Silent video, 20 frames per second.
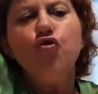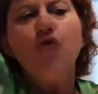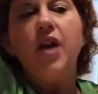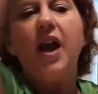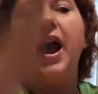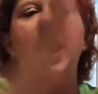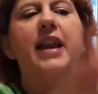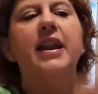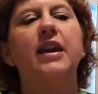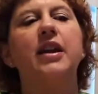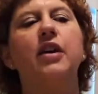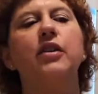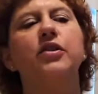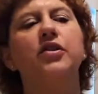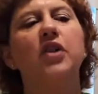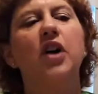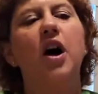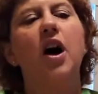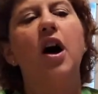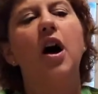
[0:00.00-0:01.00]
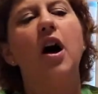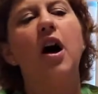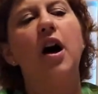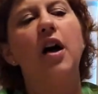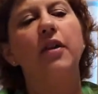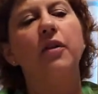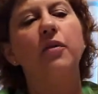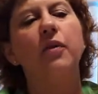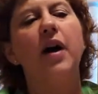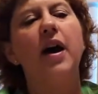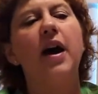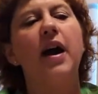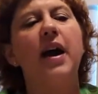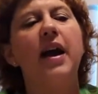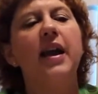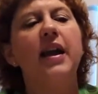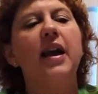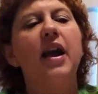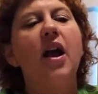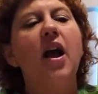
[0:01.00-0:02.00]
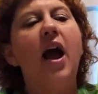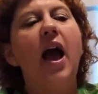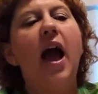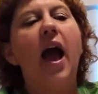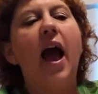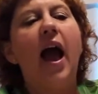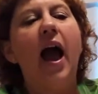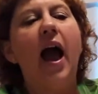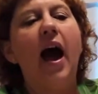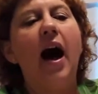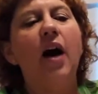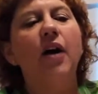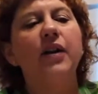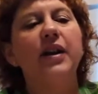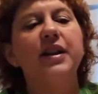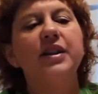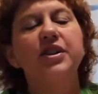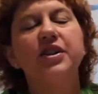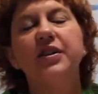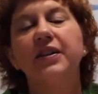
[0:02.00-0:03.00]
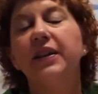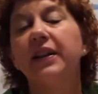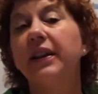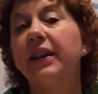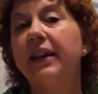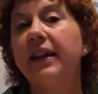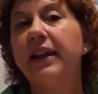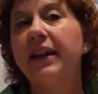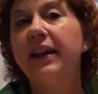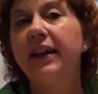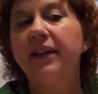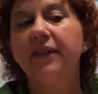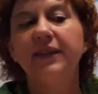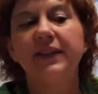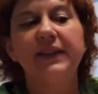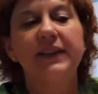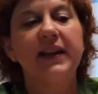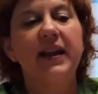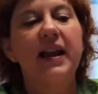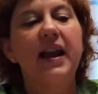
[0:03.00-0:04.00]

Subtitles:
And it goes all the way out into the leaves.